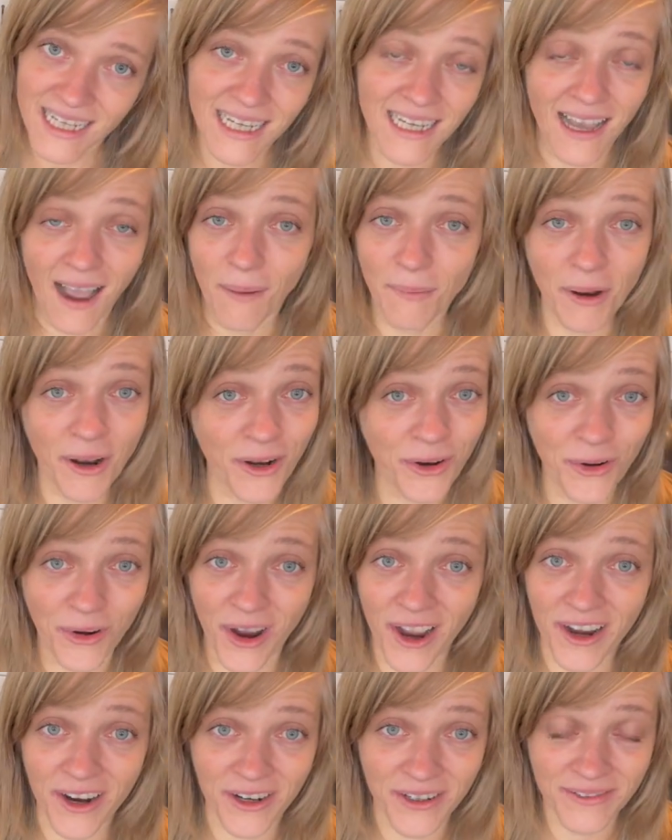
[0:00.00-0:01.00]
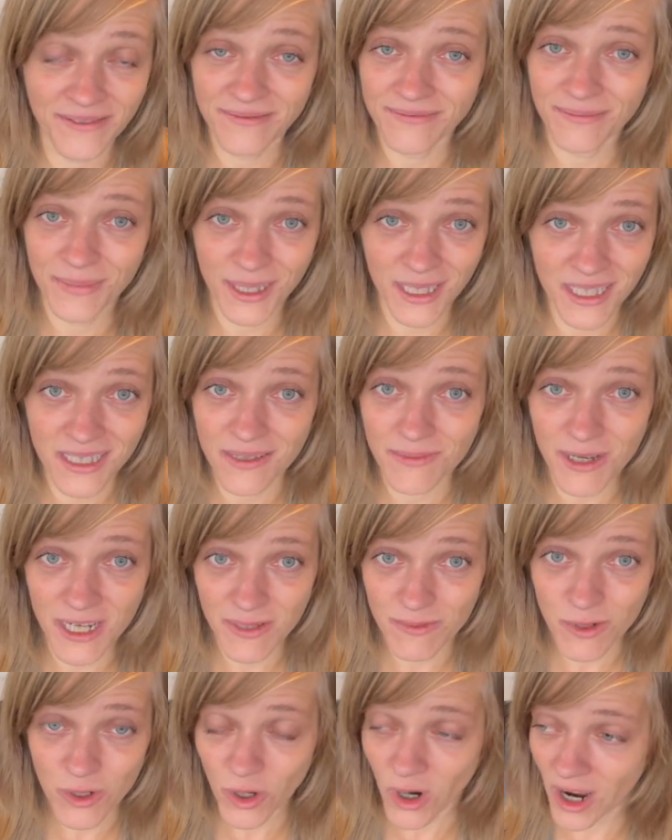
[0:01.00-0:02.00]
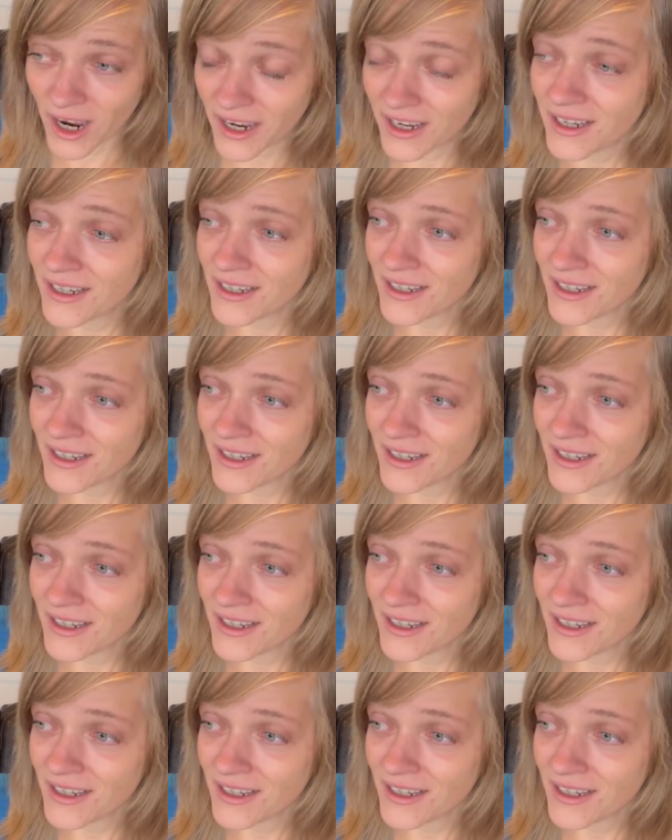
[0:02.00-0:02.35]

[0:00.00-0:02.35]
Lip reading: not a crier, but this makes me cry.